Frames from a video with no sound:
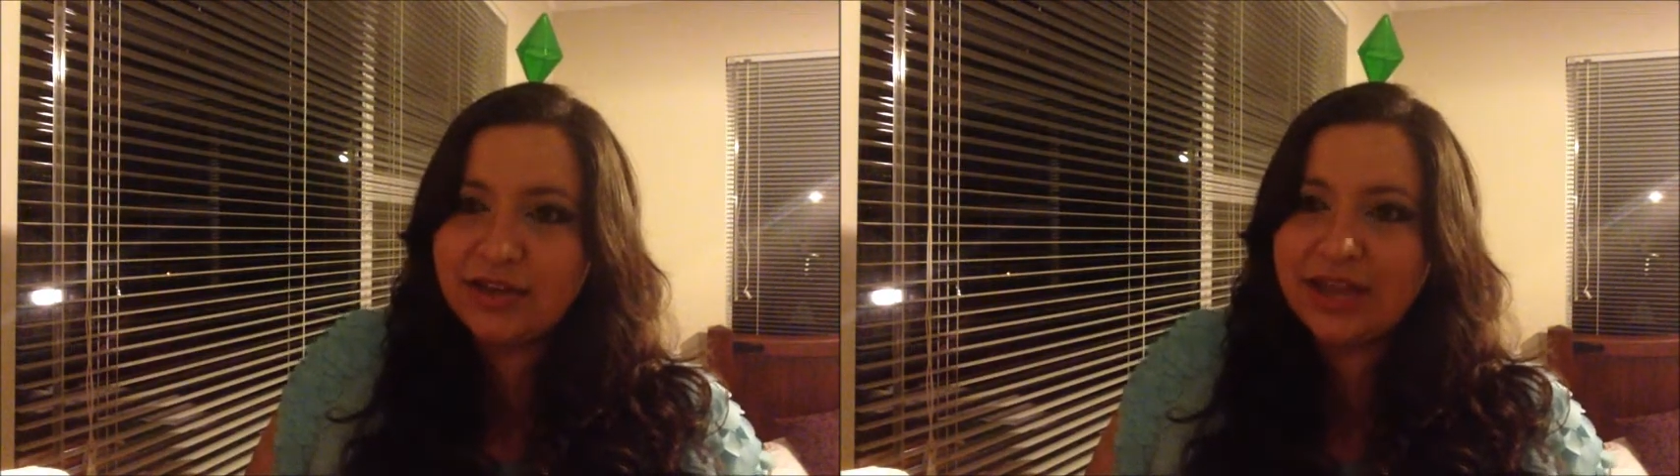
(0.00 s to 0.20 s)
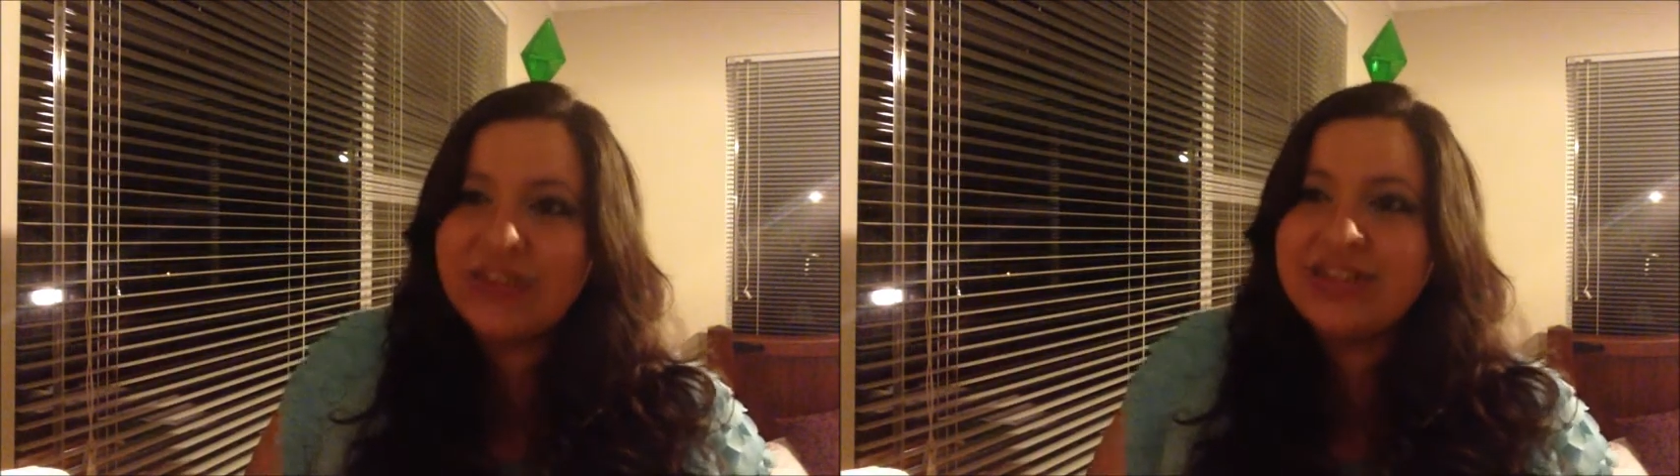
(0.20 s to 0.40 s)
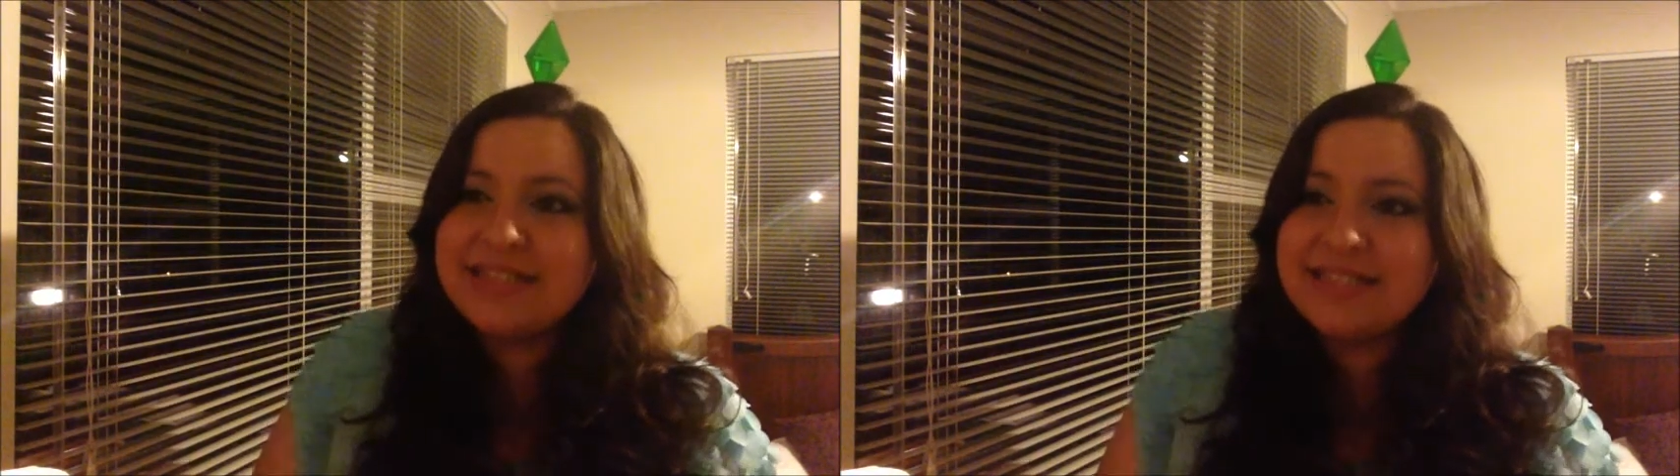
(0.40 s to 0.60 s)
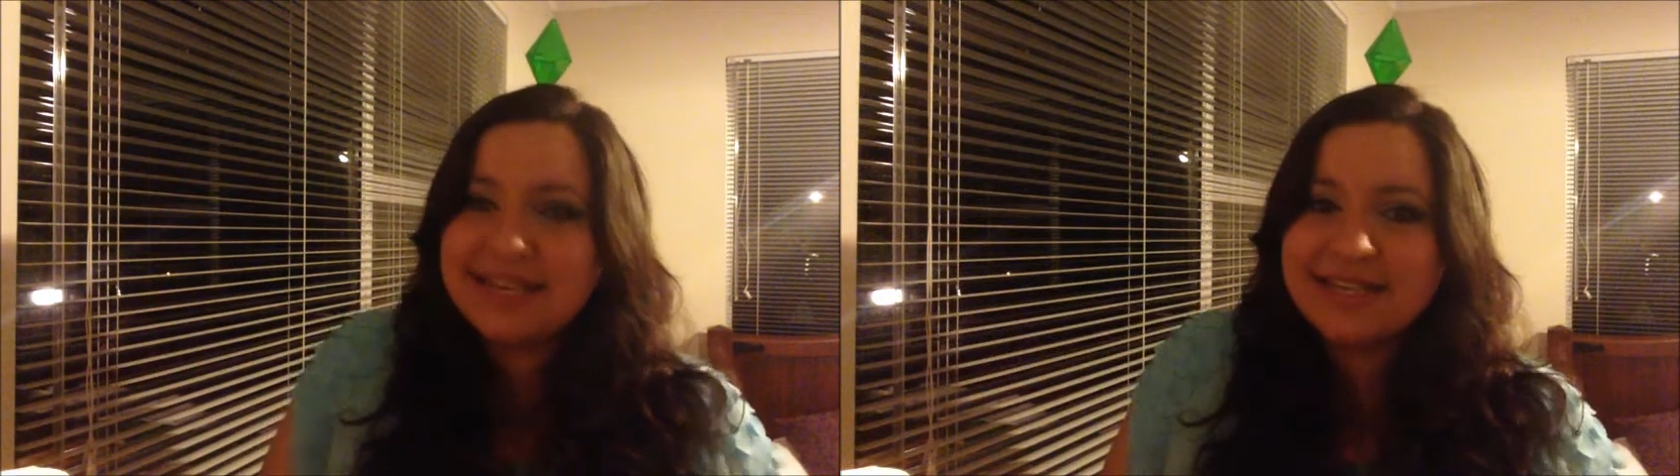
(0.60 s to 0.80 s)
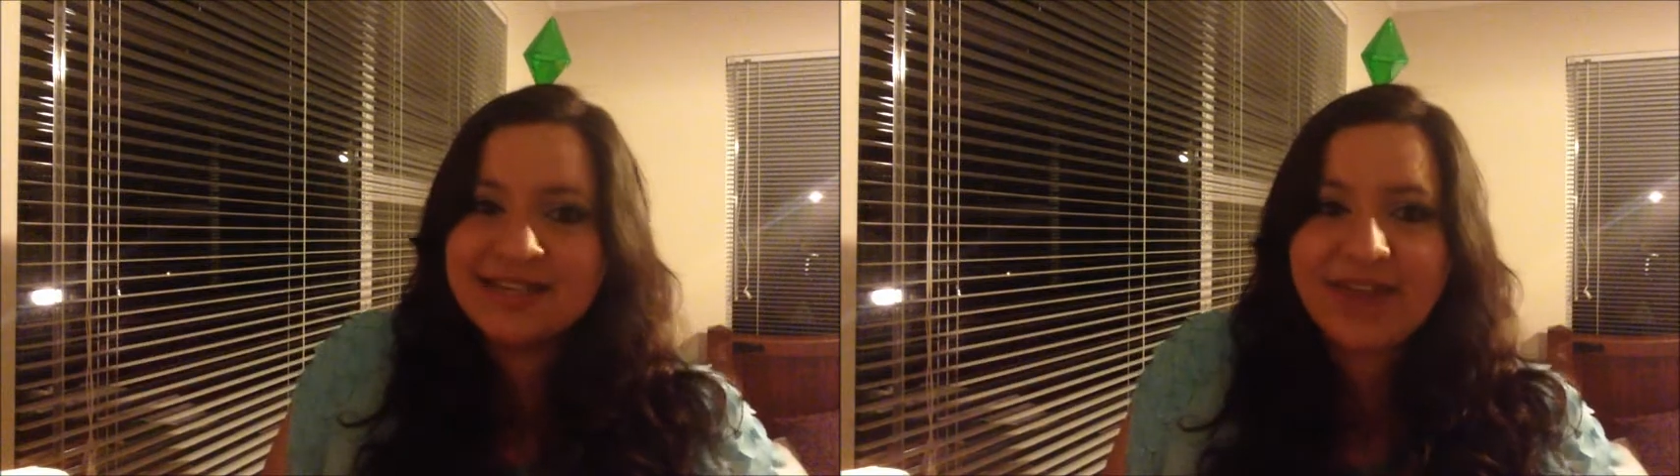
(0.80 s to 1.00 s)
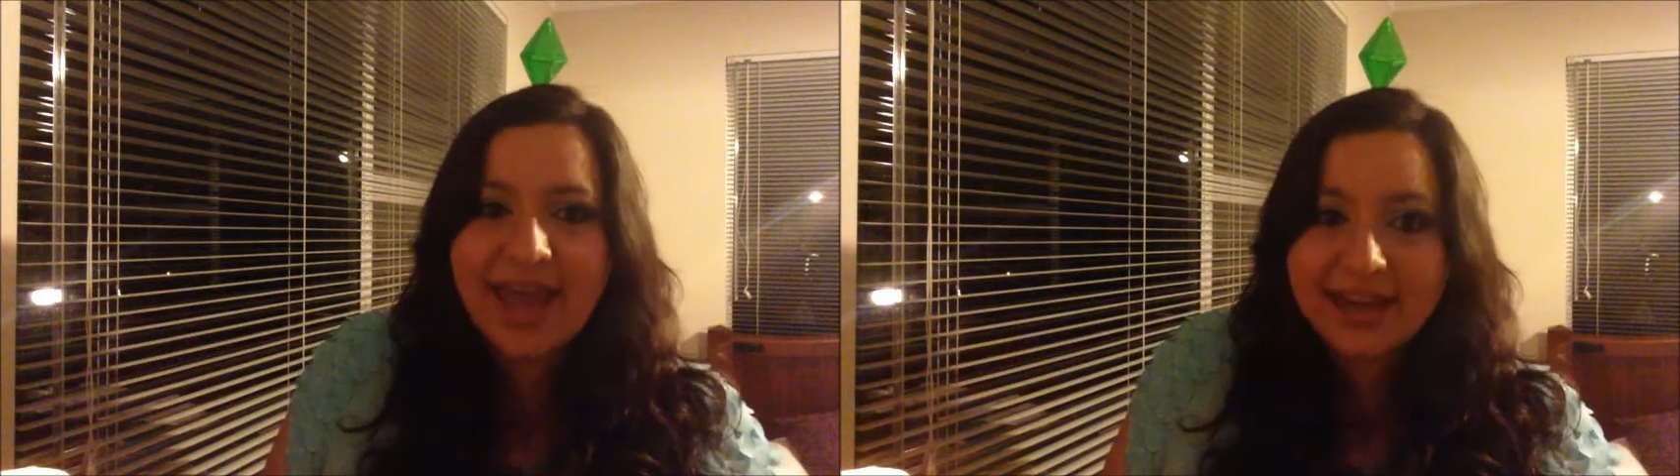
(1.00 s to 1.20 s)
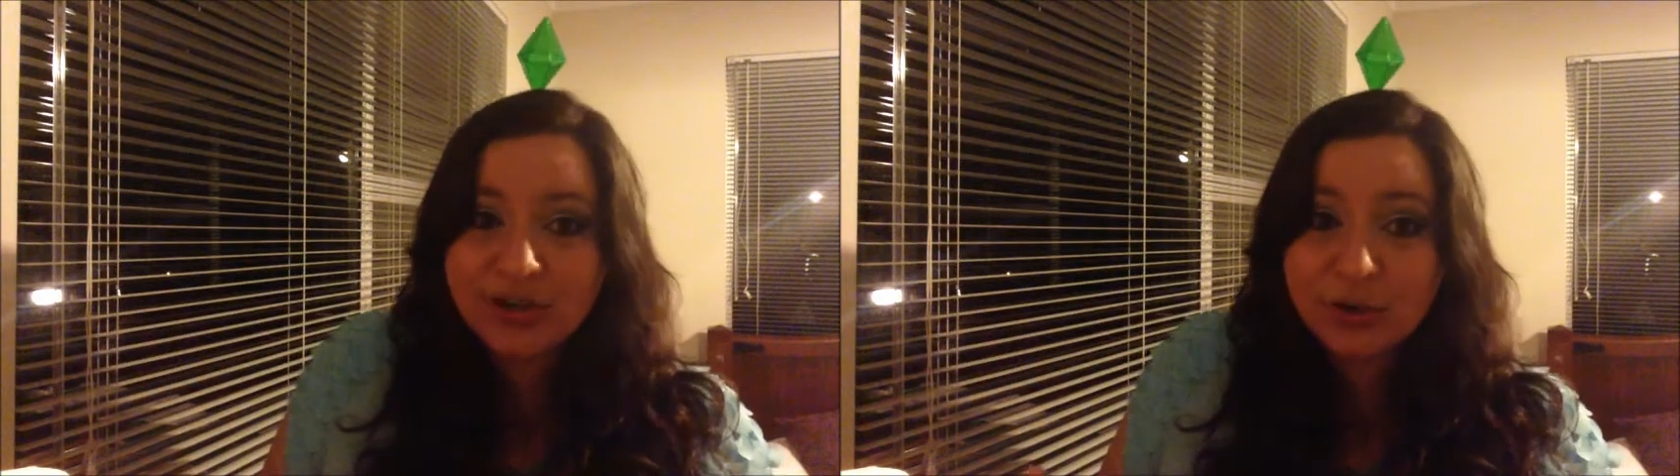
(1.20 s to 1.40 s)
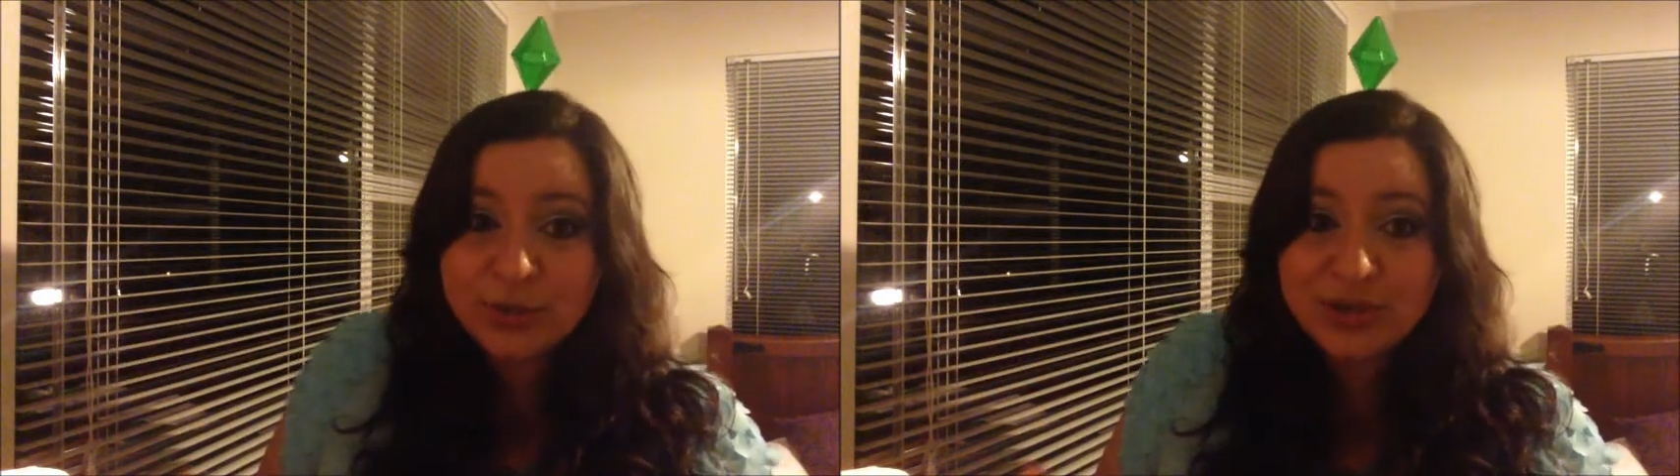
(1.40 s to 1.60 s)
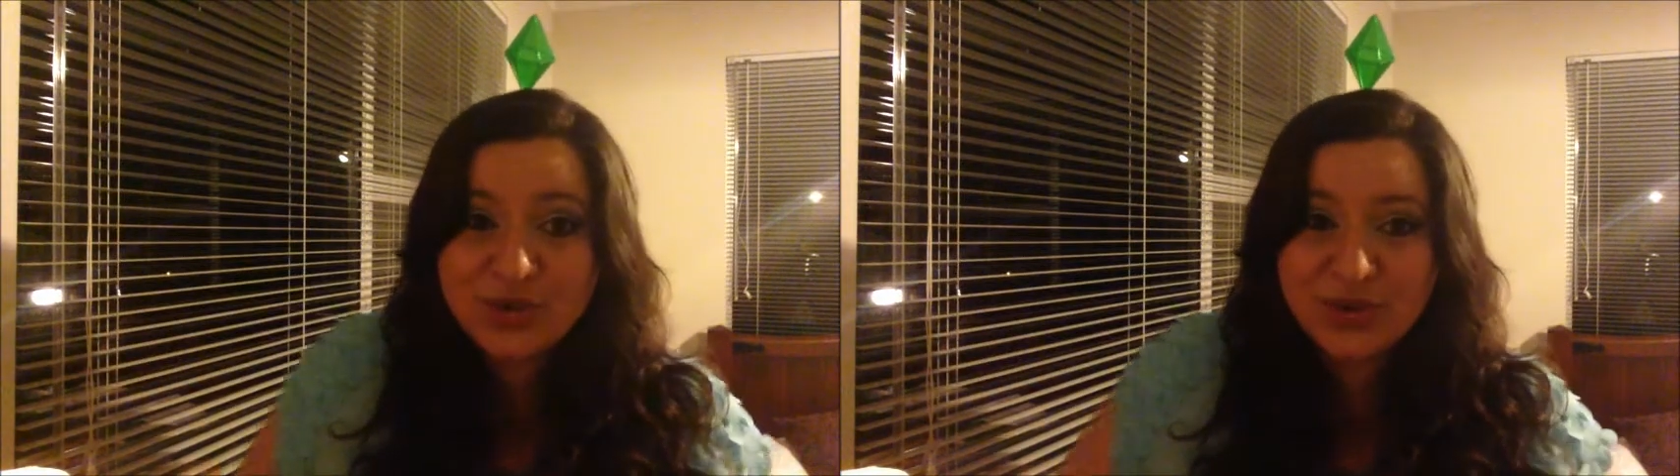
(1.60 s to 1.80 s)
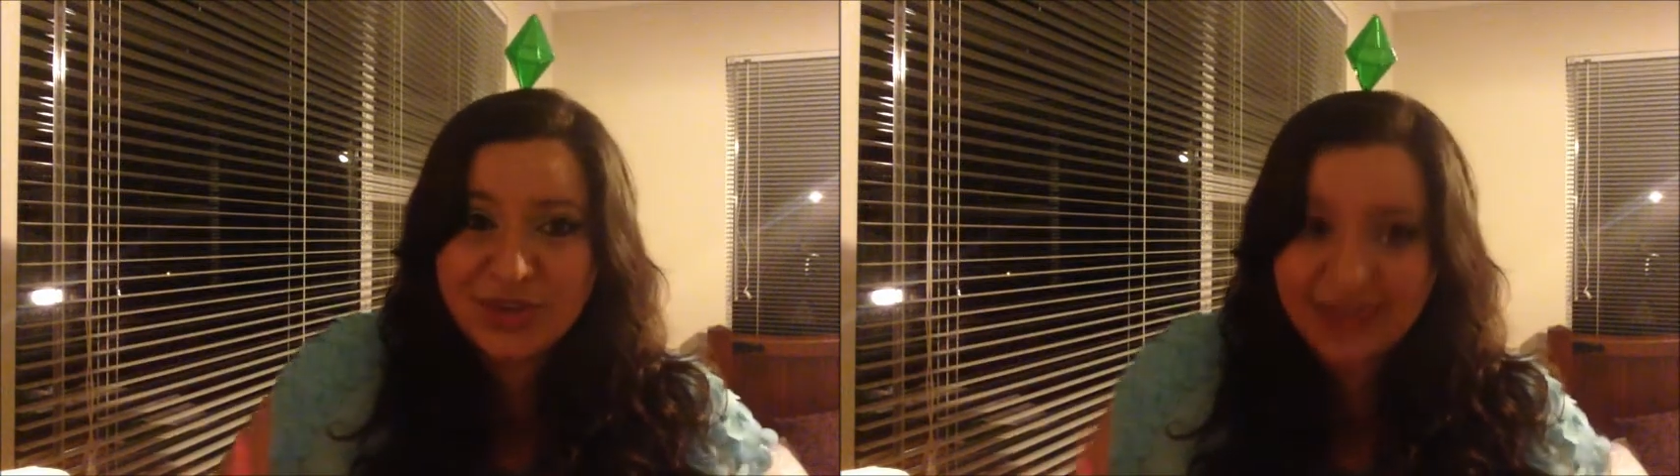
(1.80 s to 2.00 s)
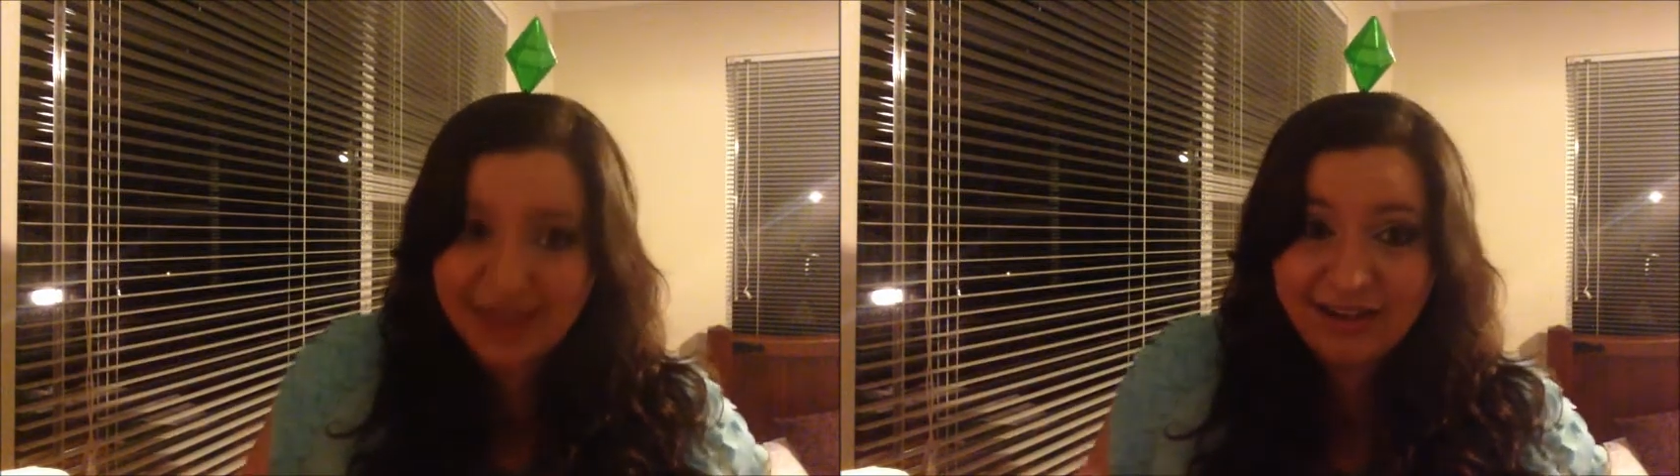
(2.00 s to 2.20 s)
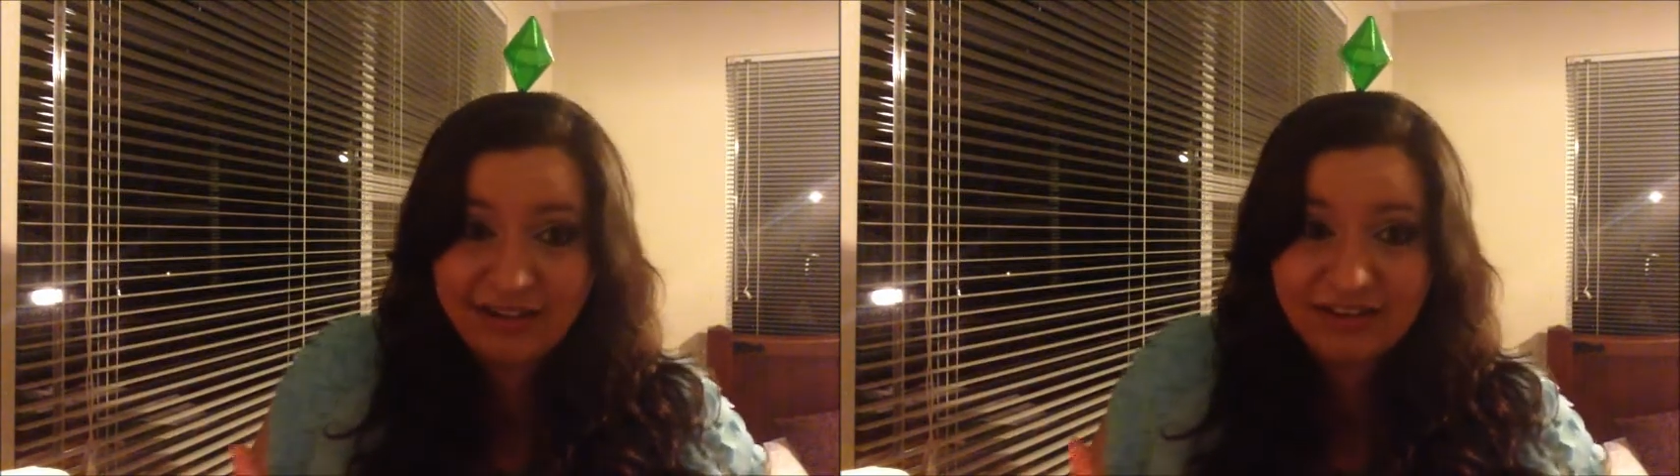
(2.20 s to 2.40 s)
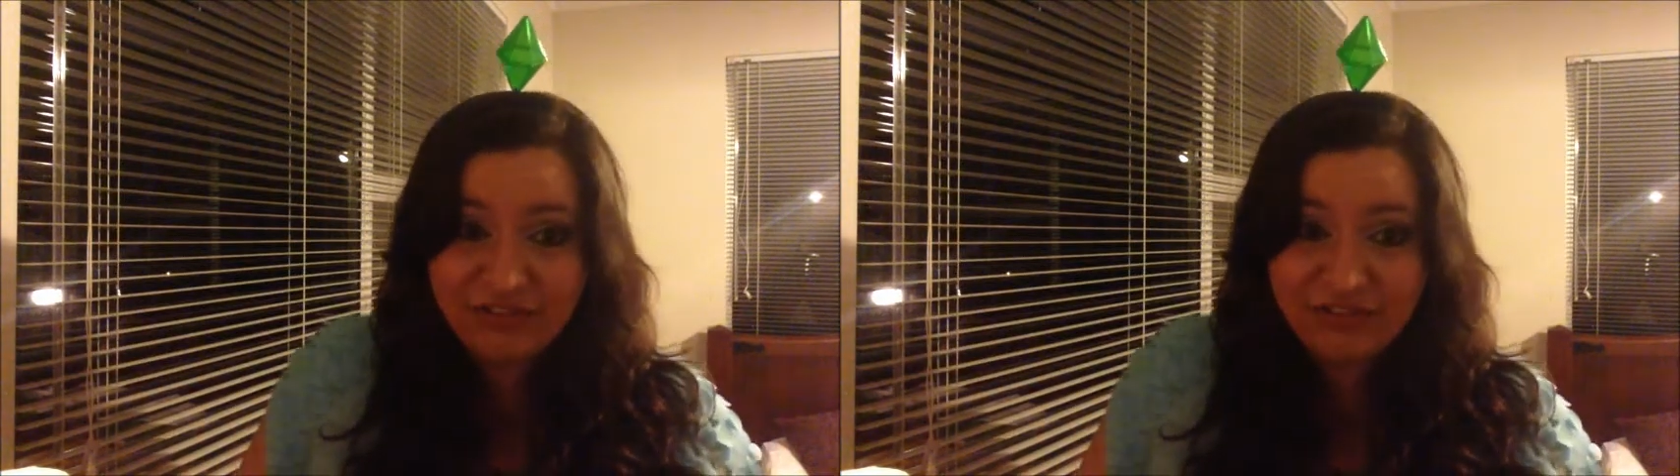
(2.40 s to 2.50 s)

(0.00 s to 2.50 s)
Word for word: like the sets of it had an almost organic